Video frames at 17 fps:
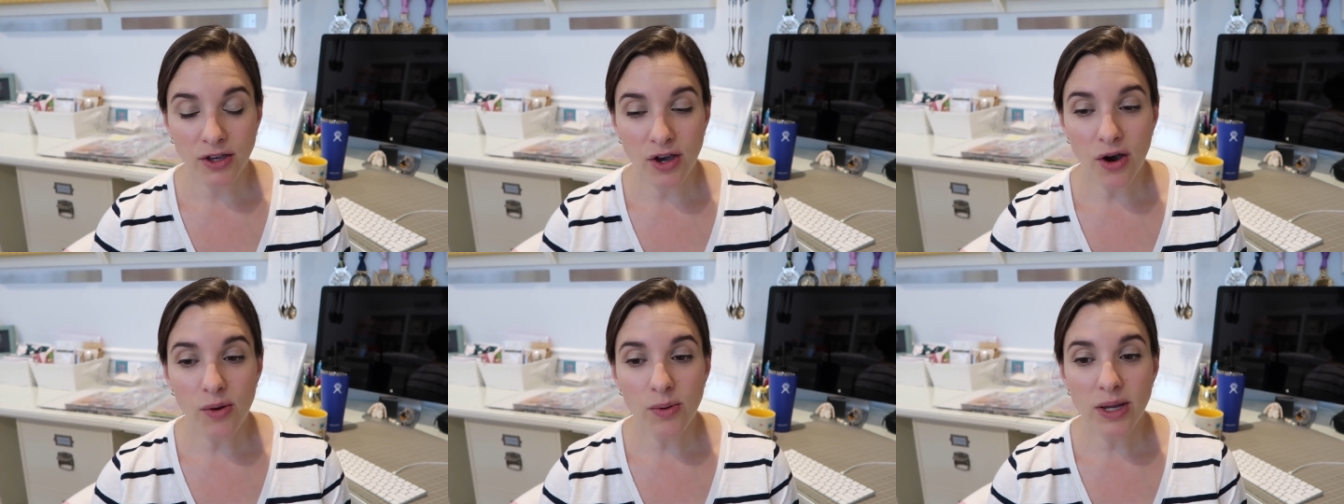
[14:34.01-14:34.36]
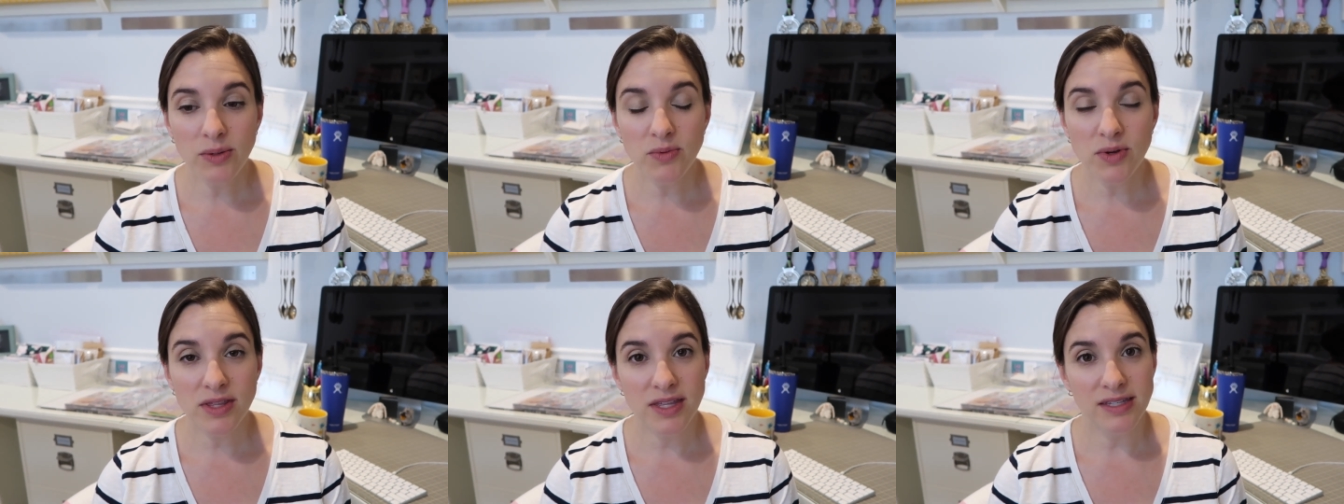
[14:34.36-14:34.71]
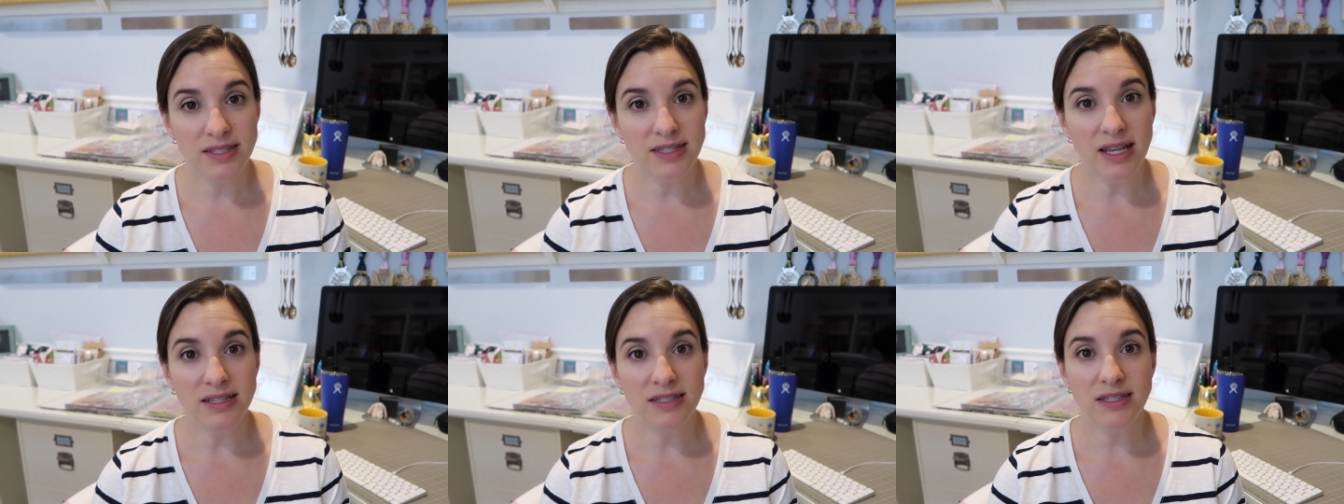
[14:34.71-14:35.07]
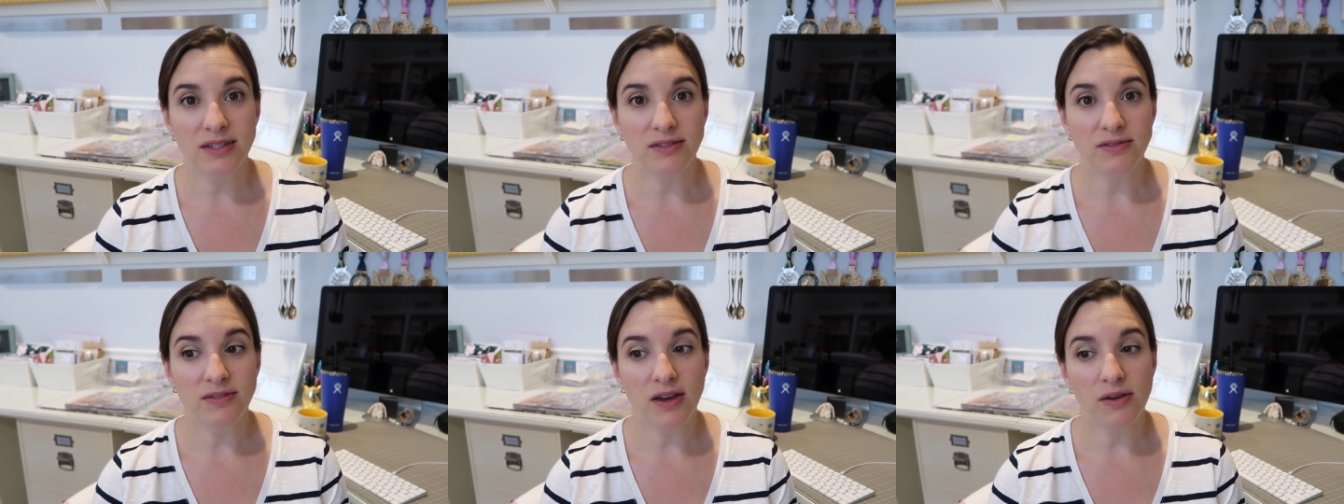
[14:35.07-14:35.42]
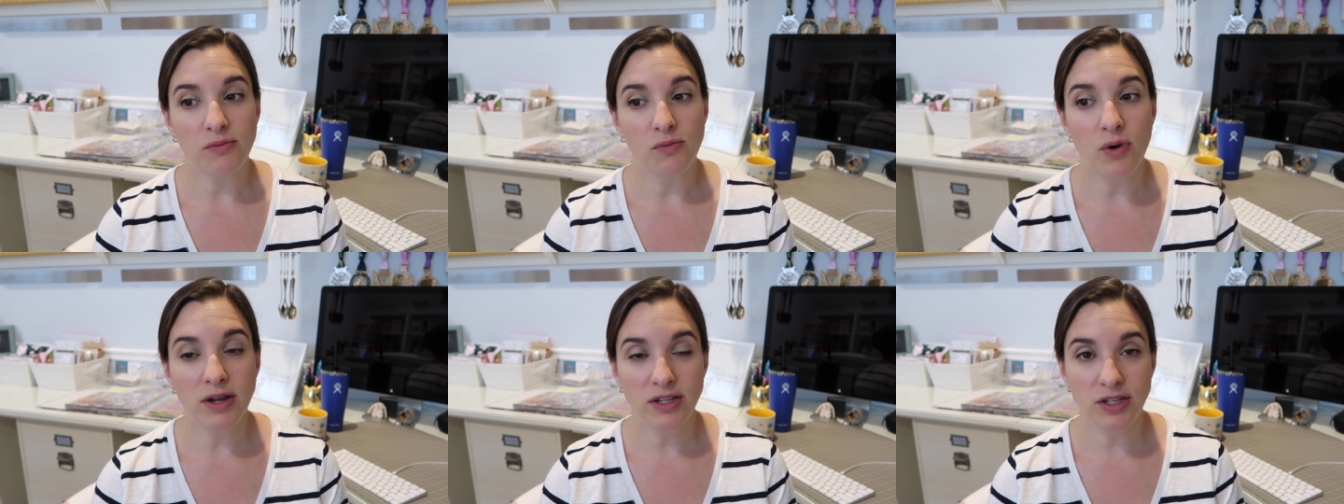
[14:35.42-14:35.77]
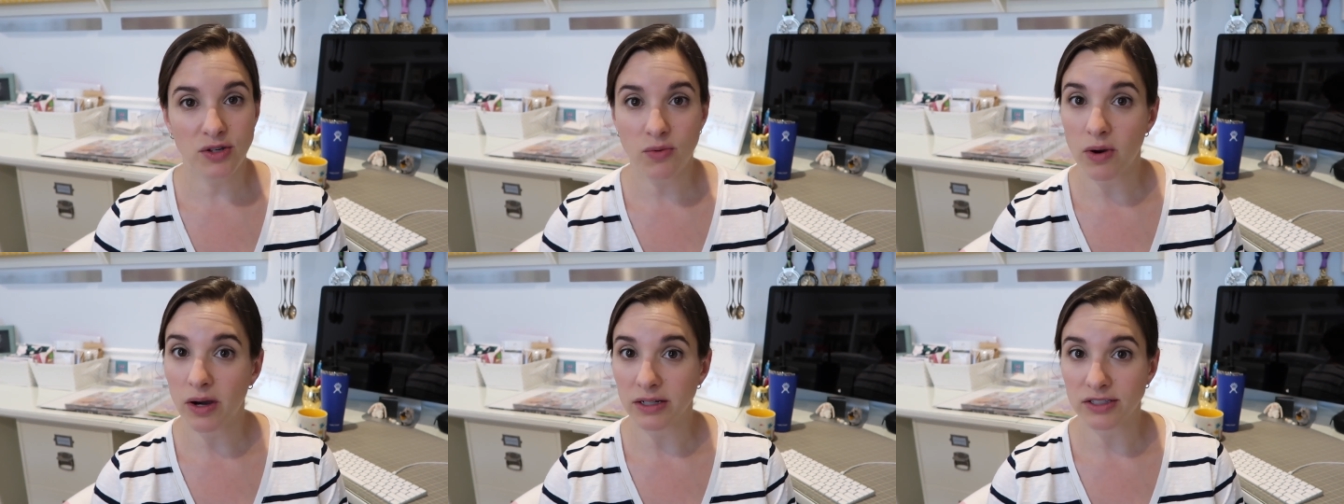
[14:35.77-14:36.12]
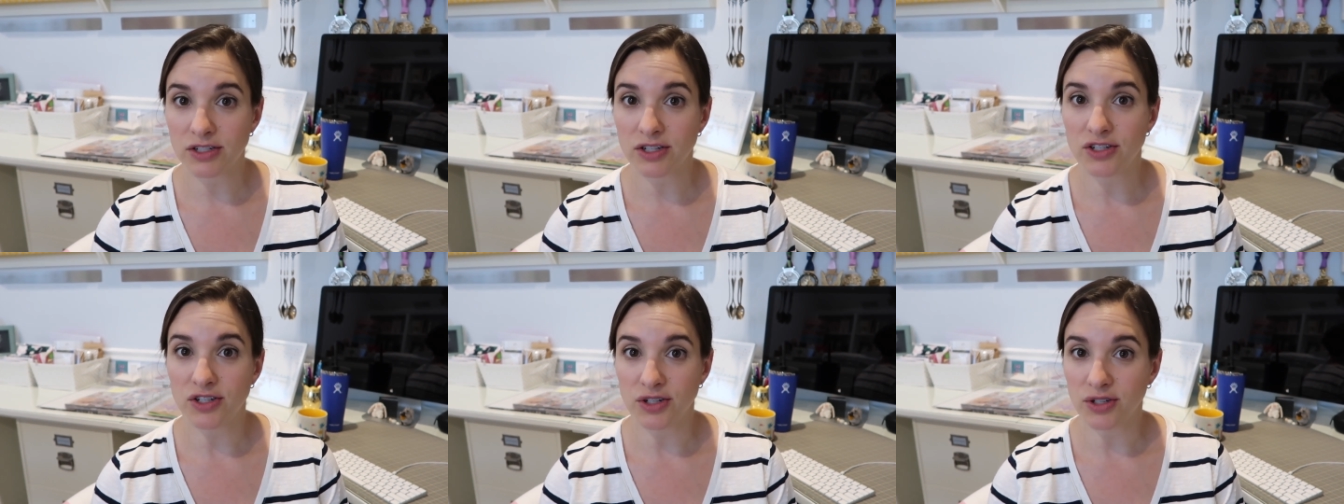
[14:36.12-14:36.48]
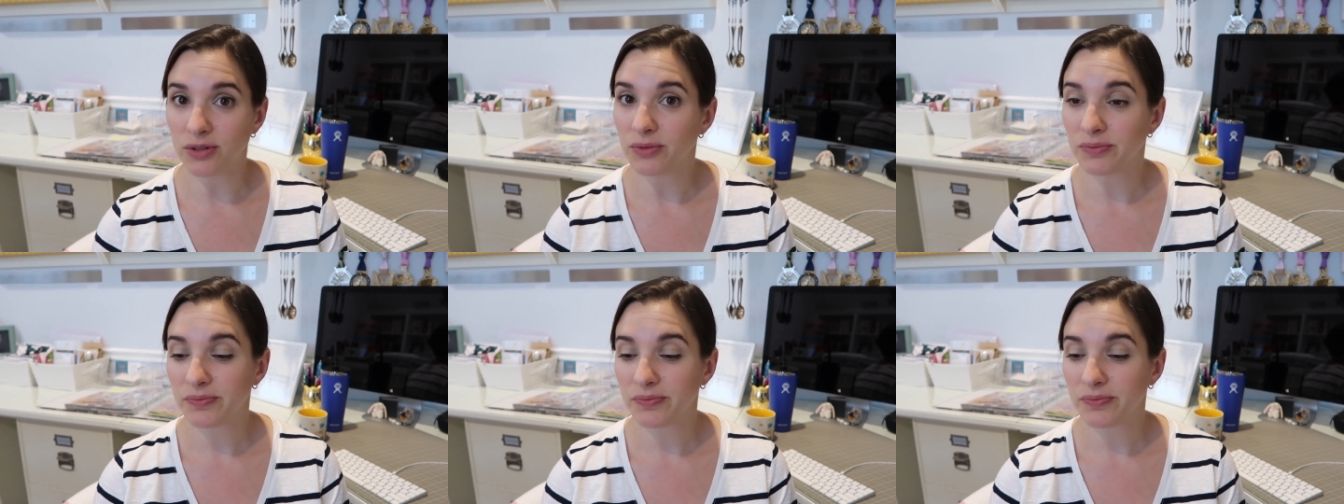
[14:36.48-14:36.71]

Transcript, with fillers: go in with a sense of what you want to do.